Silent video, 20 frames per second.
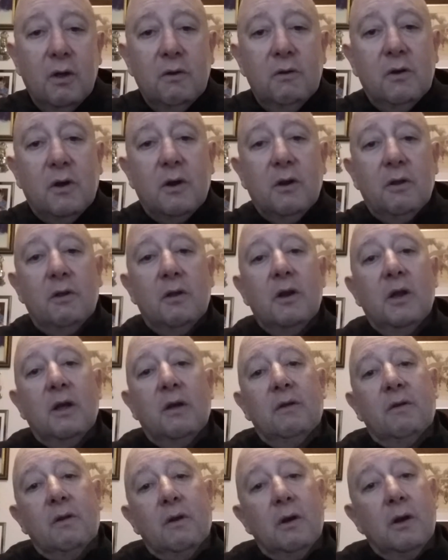Jonathan
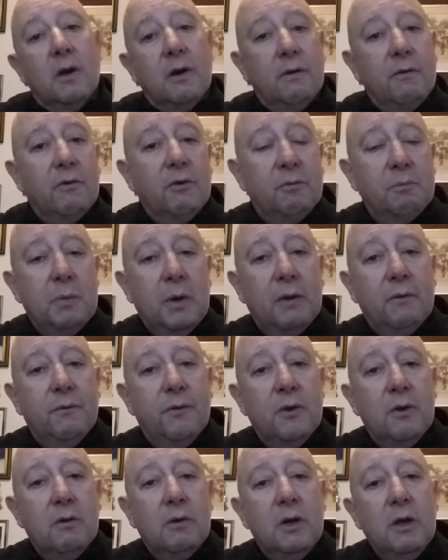has a lot of respect
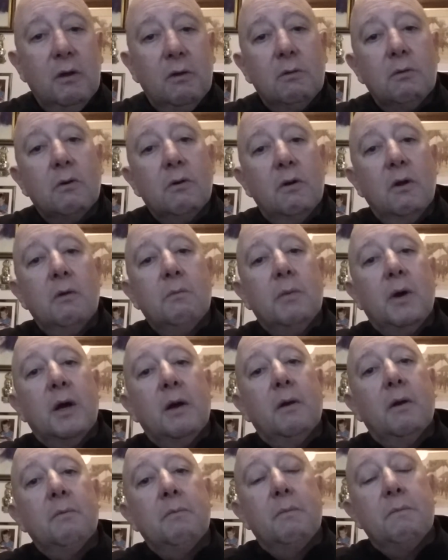for you, and he thought you
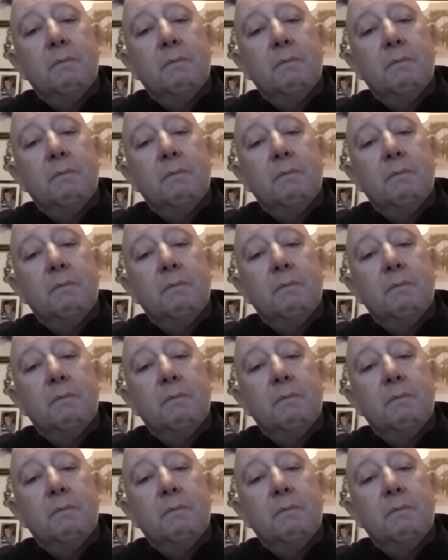might